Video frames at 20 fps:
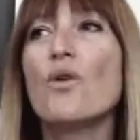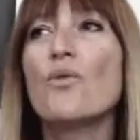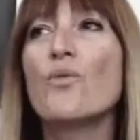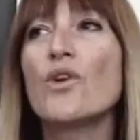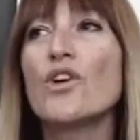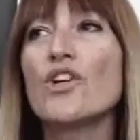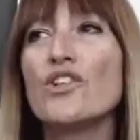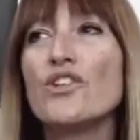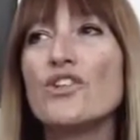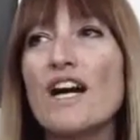
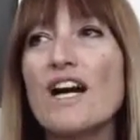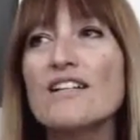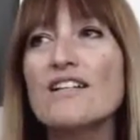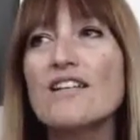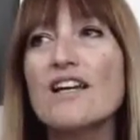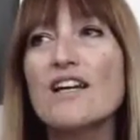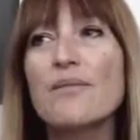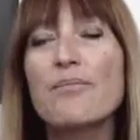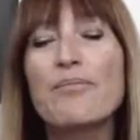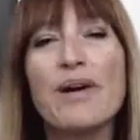Were you
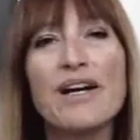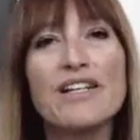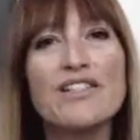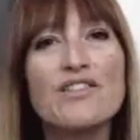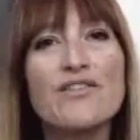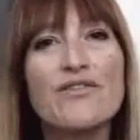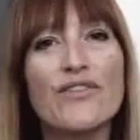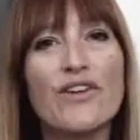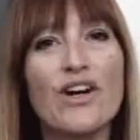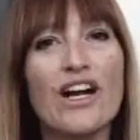guys like
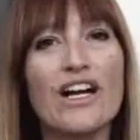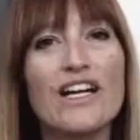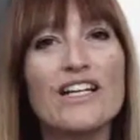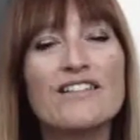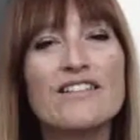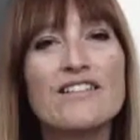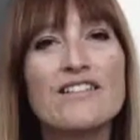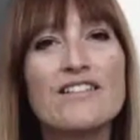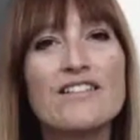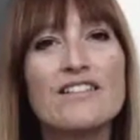best
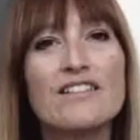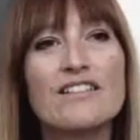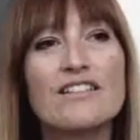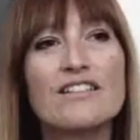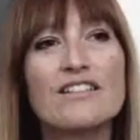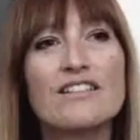friends?